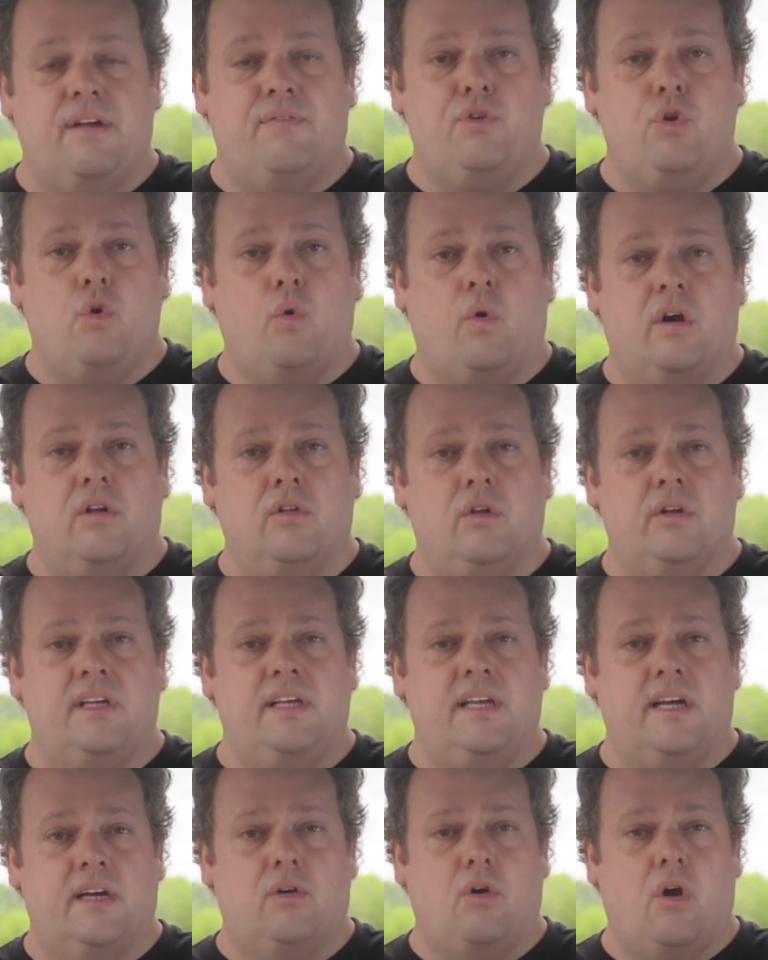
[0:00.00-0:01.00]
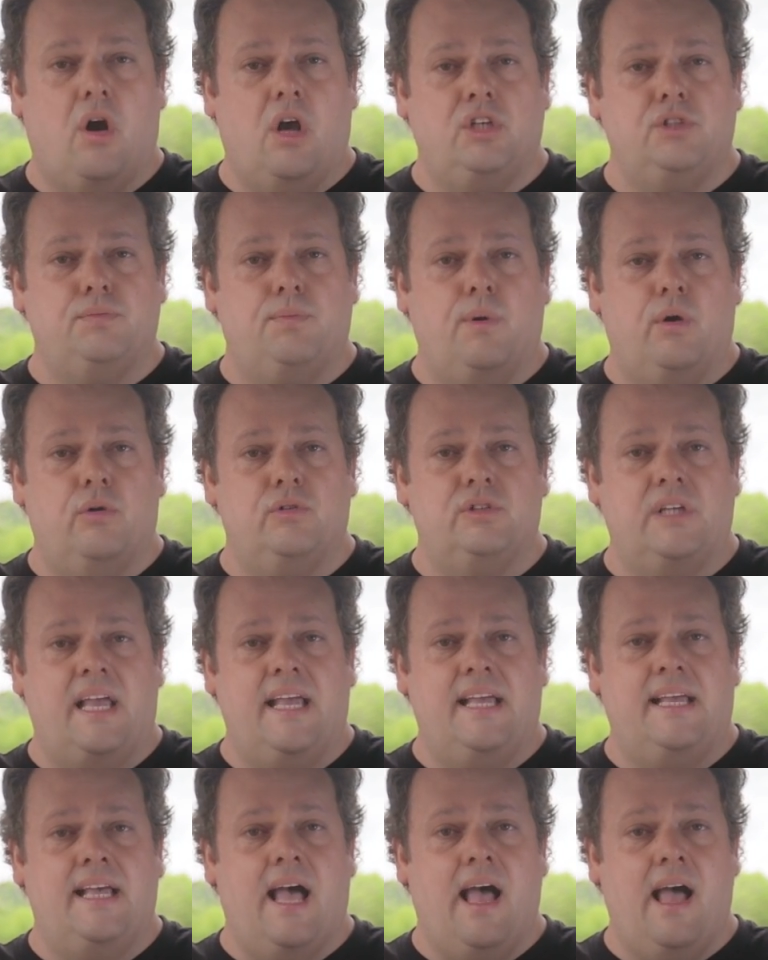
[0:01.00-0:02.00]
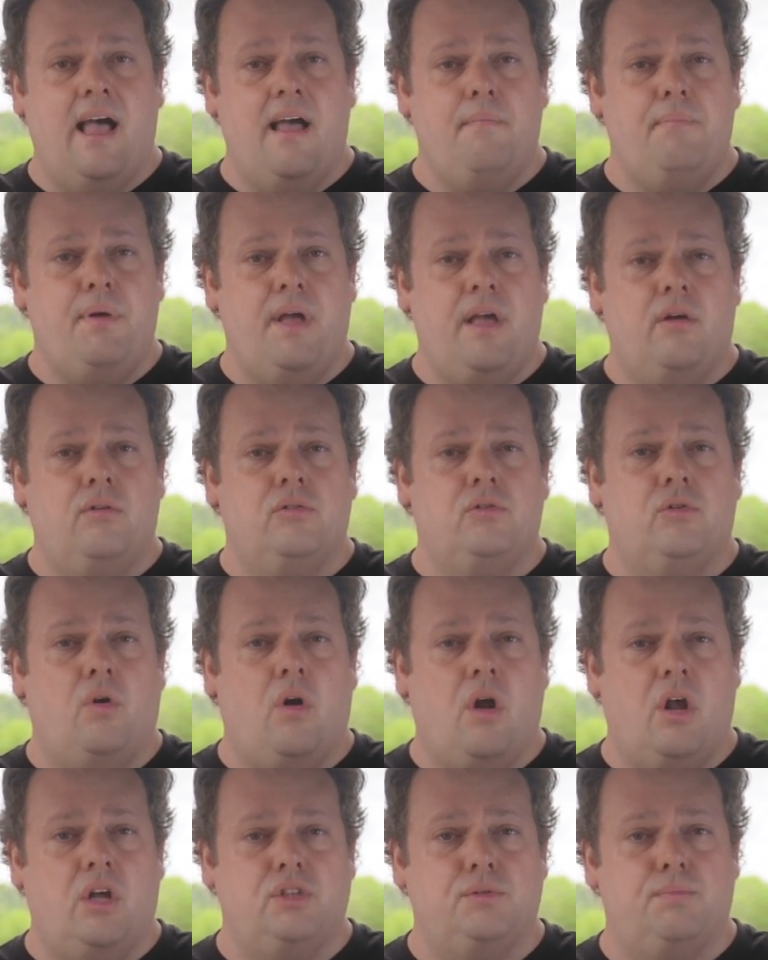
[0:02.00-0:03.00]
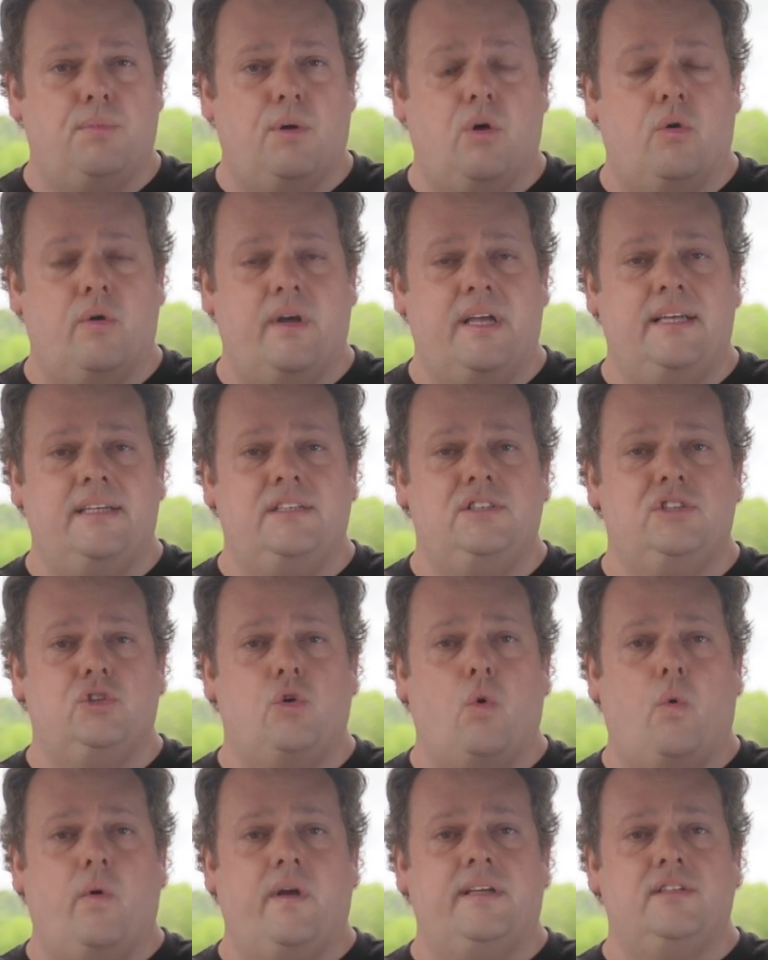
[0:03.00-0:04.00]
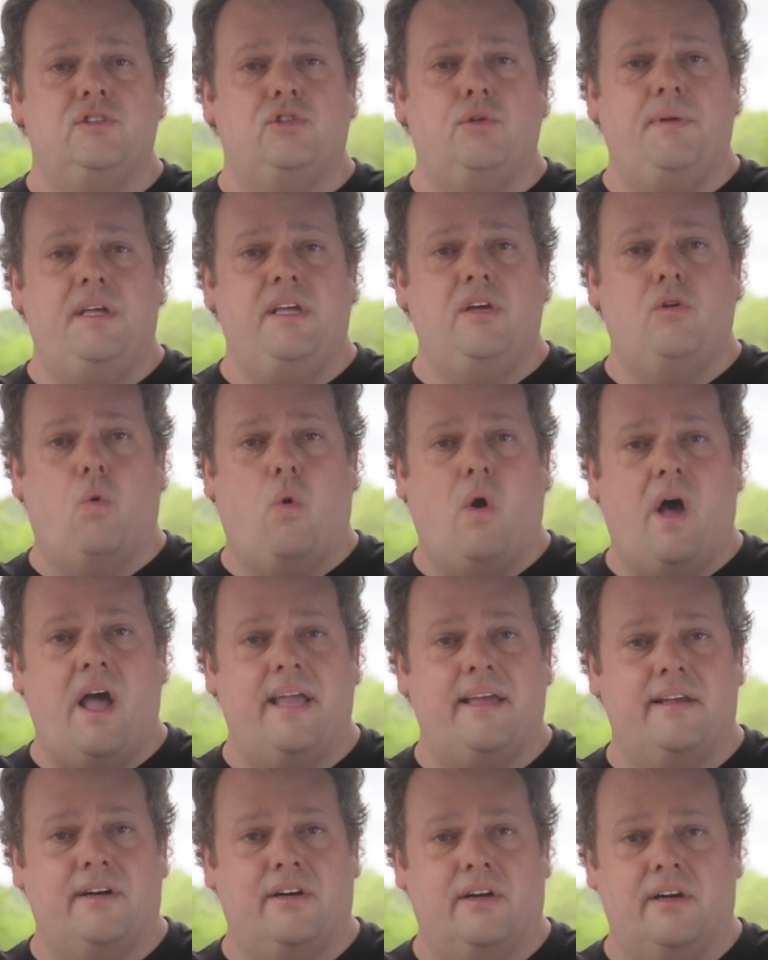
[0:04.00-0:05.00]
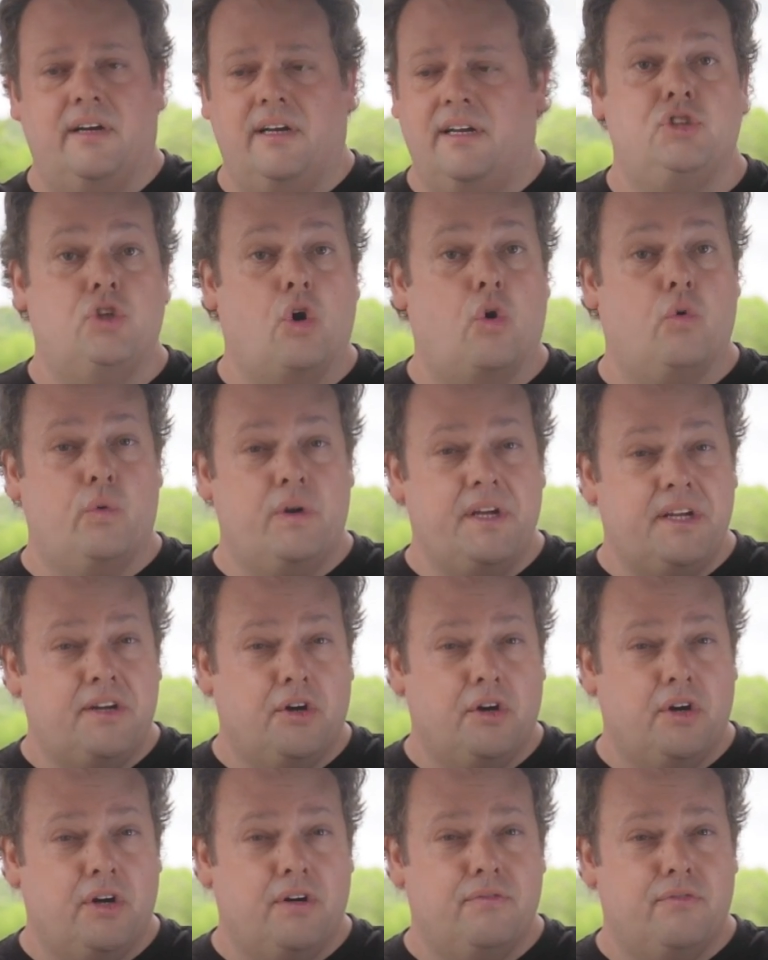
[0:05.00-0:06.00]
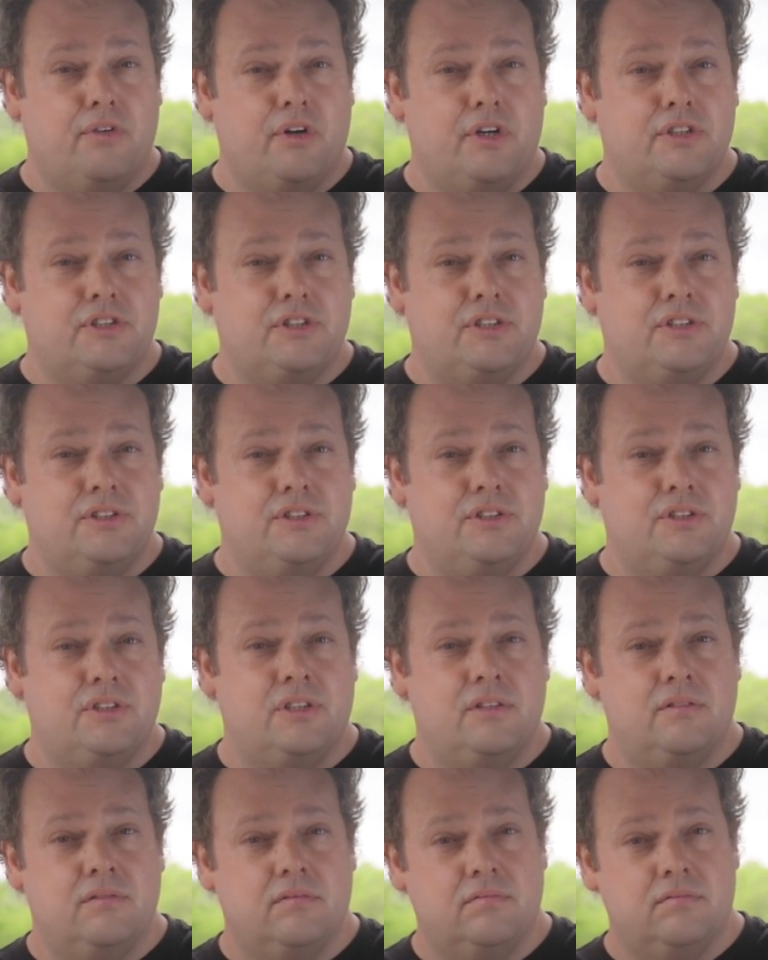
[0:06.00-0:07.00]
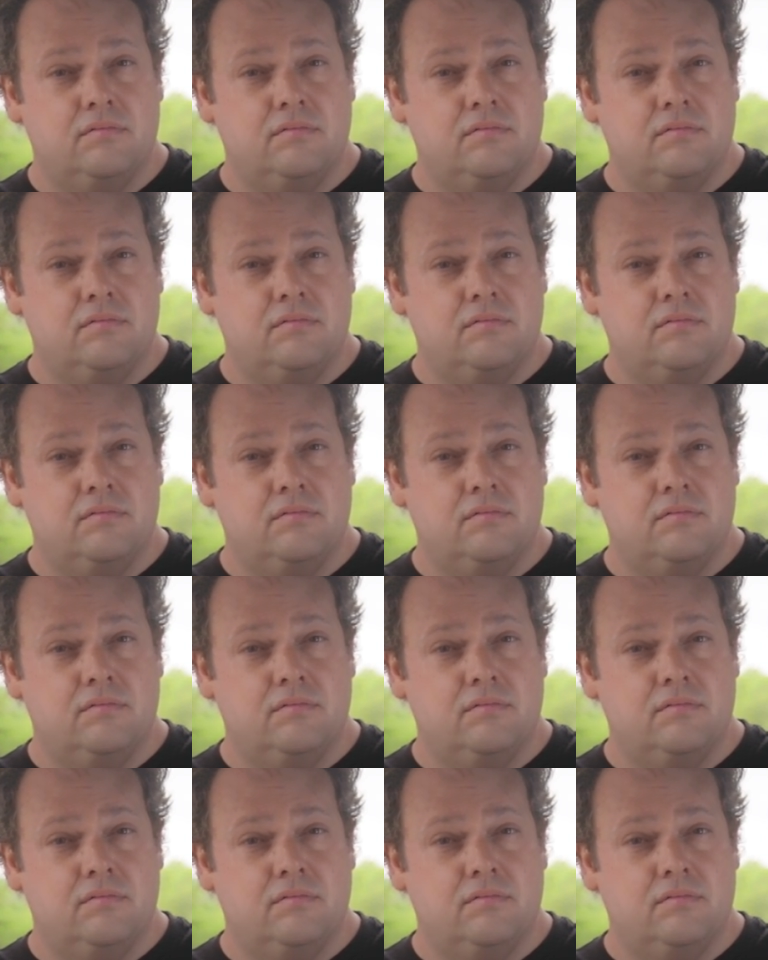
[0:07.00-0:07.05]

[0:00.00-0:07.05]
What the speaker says: If you are looking at crossbows, a compound crossbow is going to be quieter. So recurve versus